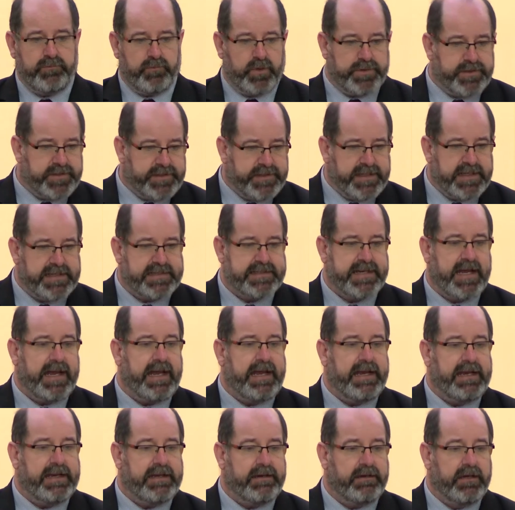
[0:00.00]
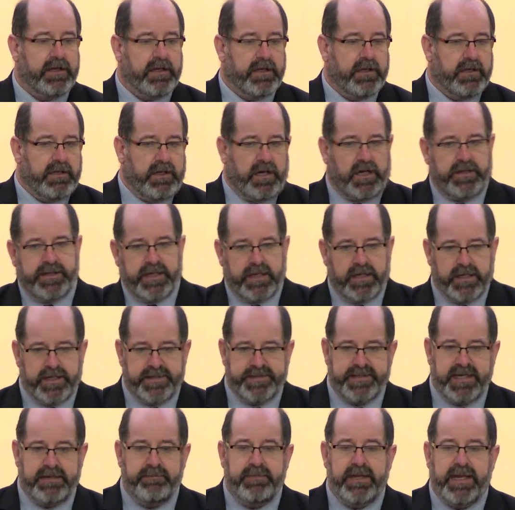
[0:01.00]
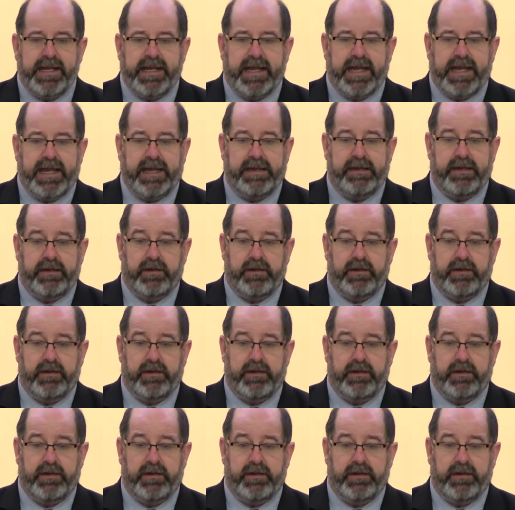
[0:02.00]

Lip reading: what did they say and are they going to see me again?